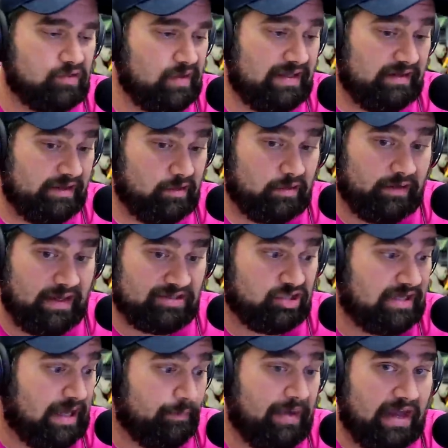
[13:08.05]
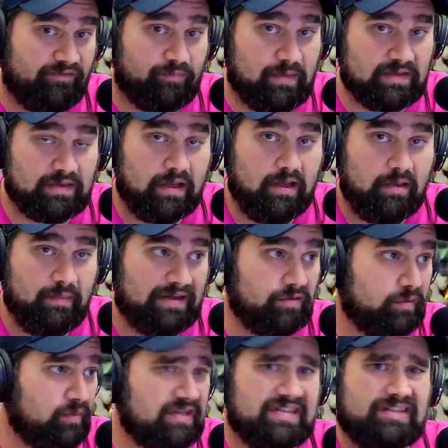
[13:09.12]
So they literally, as she got back from this
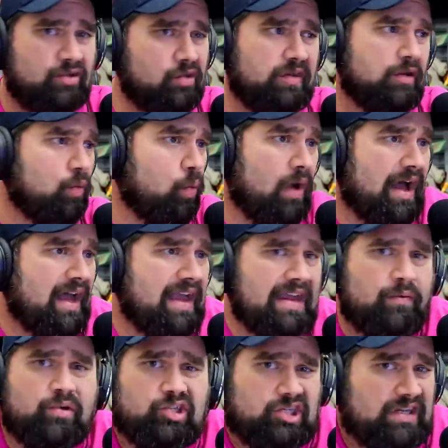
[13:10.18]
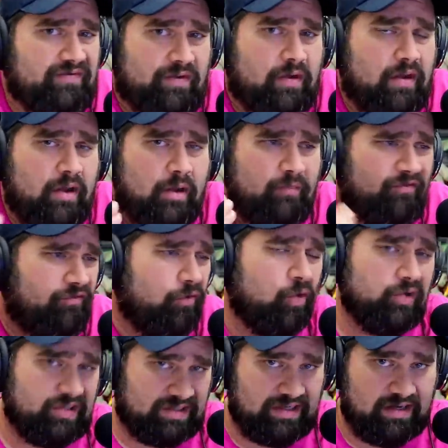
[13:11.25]
mental, but it's still clear why was she even
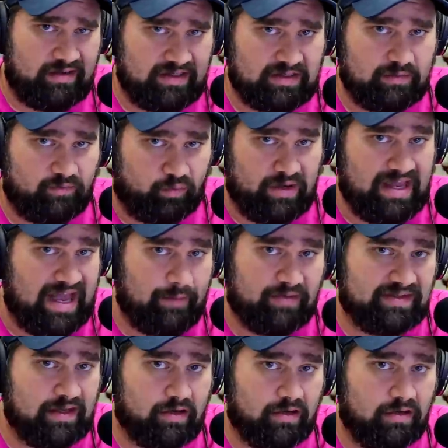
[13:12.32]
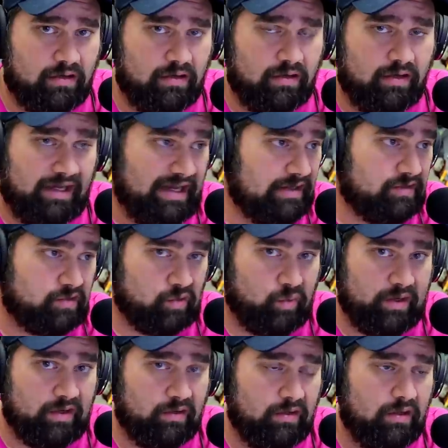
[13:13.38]
forced into this rehab center against her
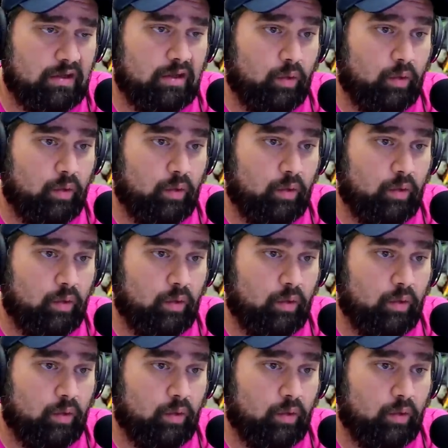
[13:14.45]
will.